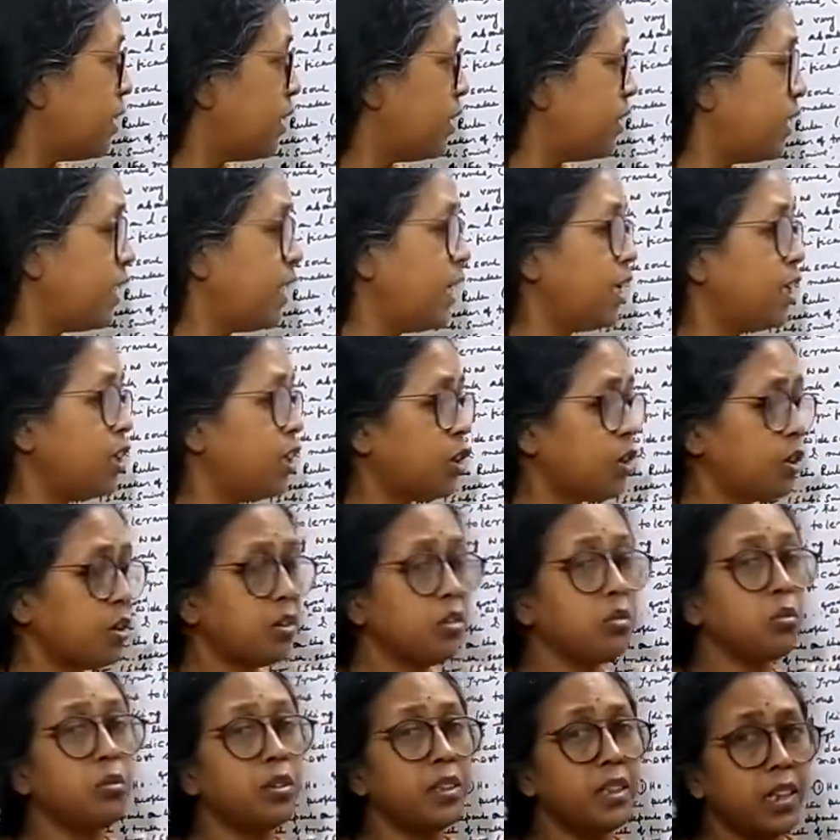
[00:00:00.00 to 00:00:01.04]

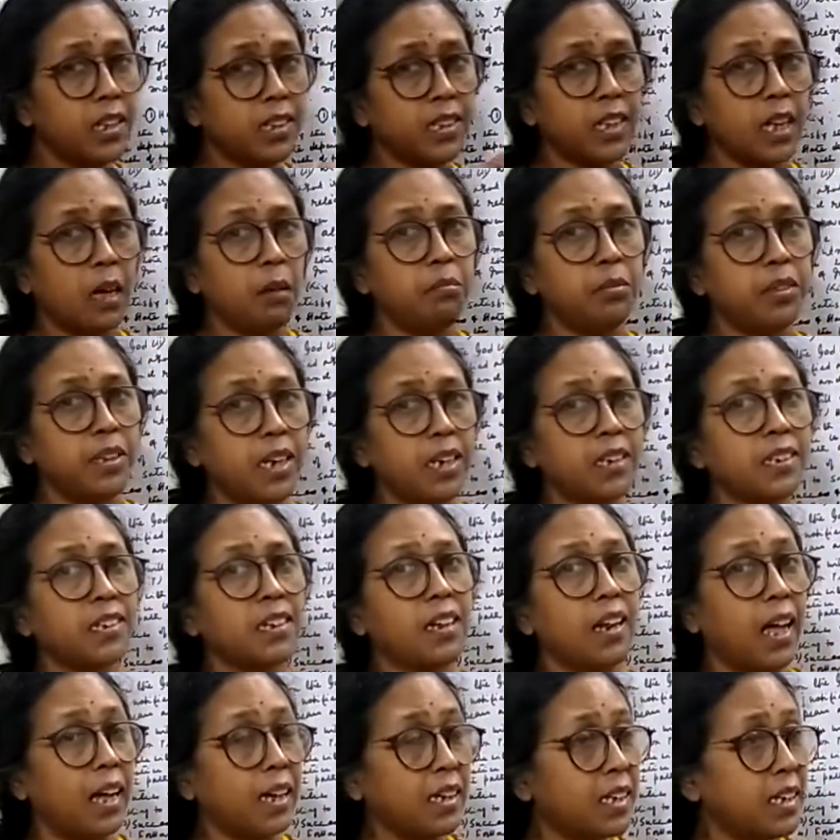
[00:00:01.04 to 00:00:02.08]
relation with the subjects
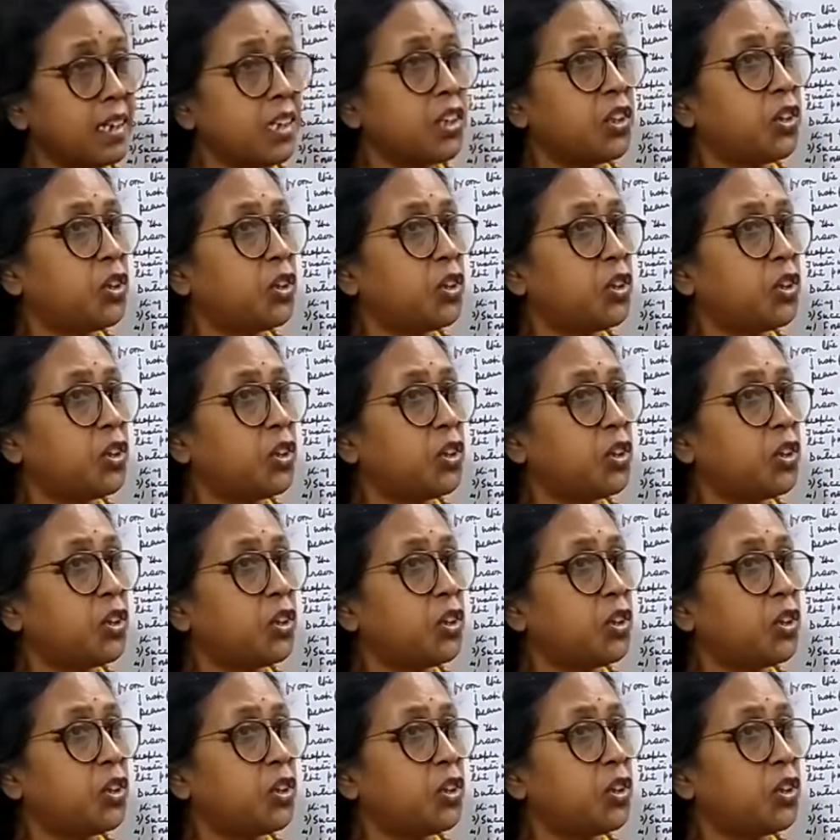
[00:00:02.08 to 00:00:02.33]
like his